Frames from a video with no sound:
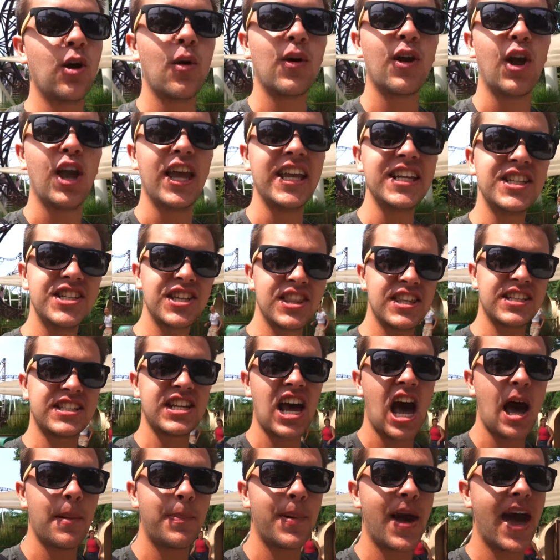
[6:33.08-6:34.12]
going into the
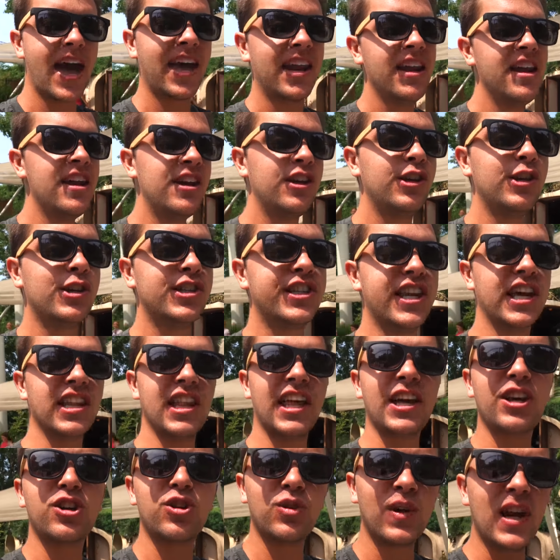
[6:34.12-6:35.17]
top hat, you just get
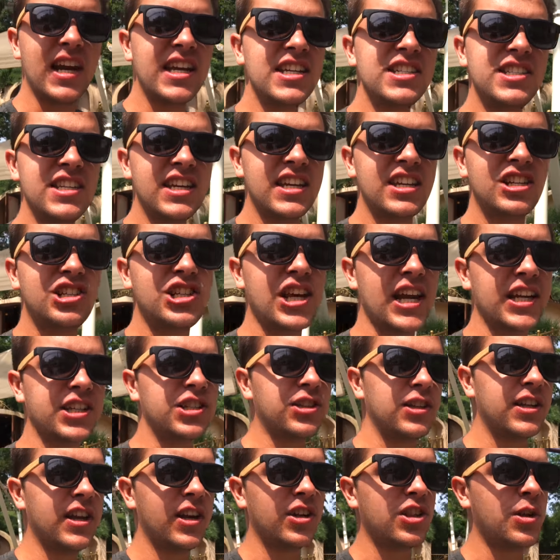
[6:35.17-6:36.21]
like crazy
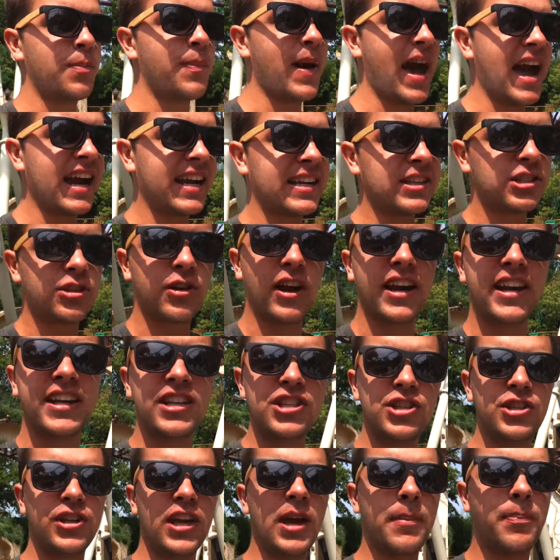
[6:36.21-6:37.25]
ejector there. The back is great
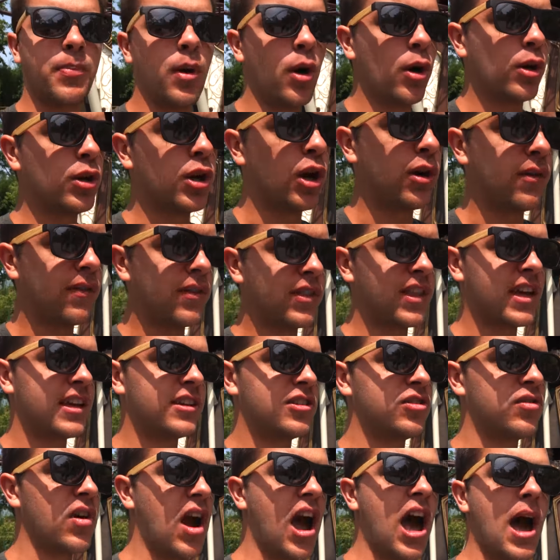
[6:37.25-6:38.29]
because you get pulled over
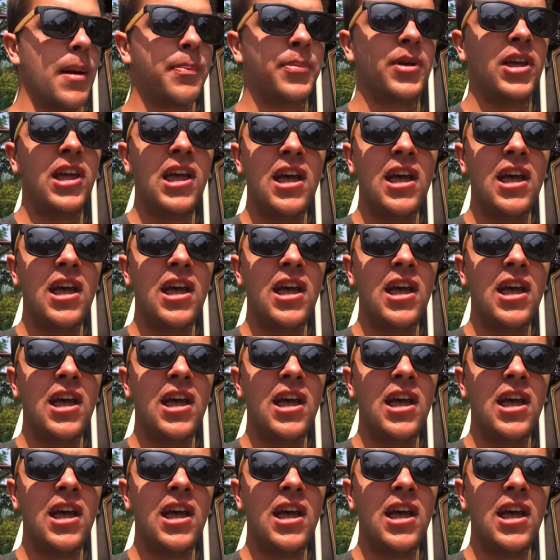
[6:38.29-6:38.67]
that drop.